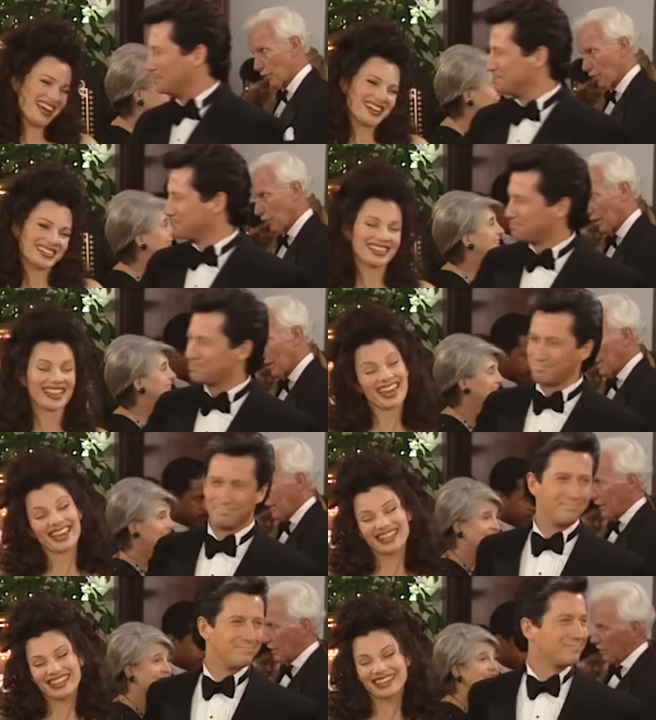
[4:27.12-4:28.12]
Speaker 1: Oh,
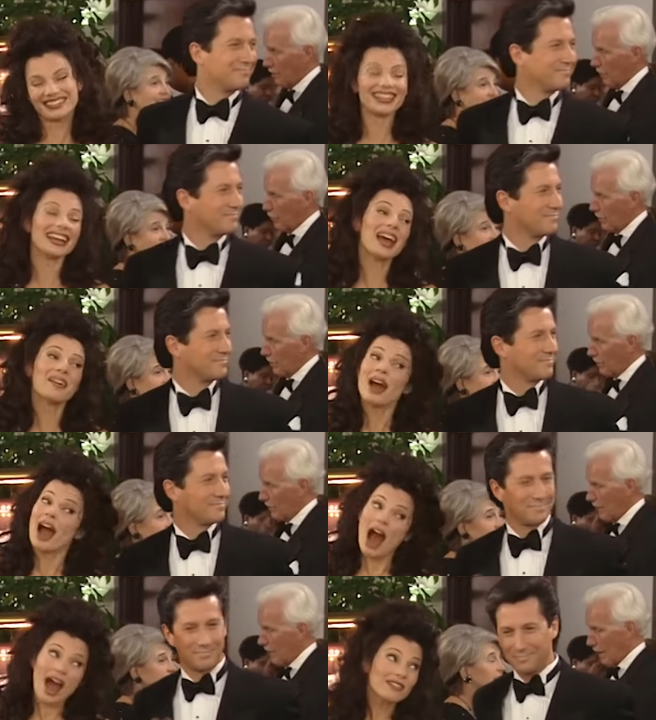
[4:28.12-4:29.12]
thank you. You know,
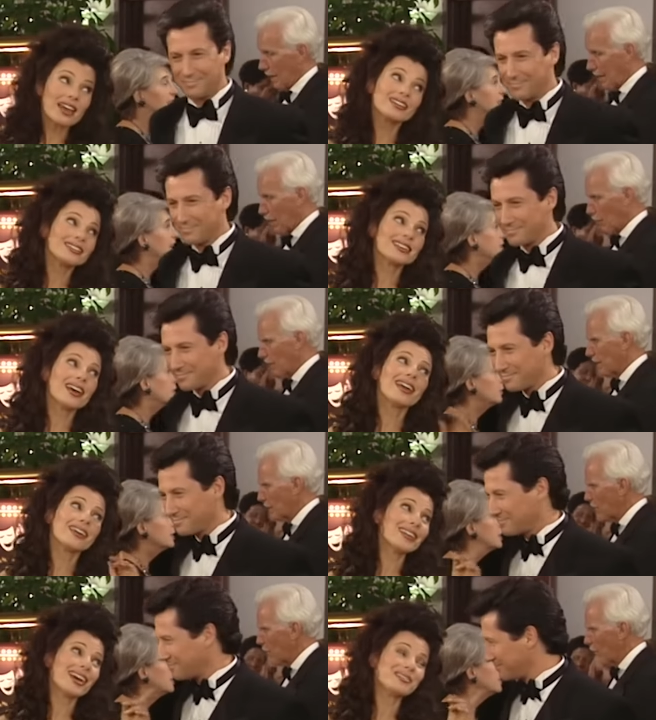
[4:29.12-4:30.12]
I've got style,
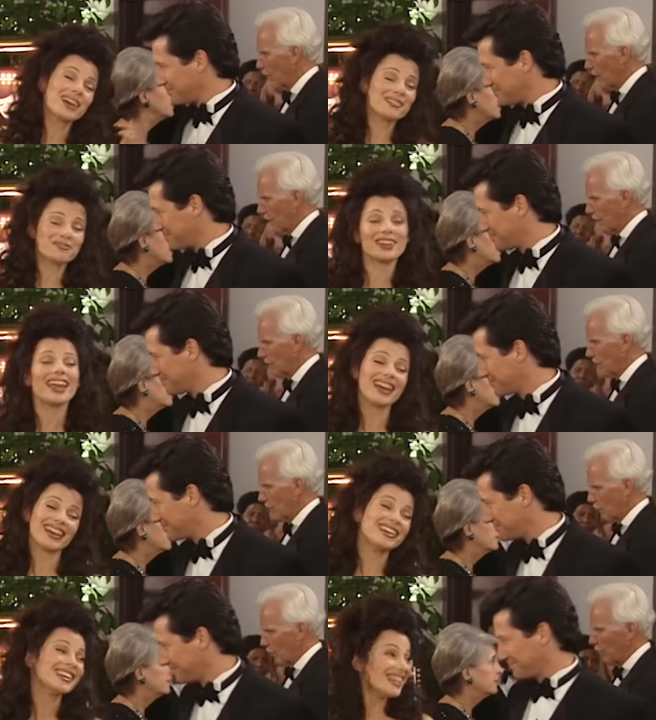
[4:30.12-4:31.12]
I've got flair.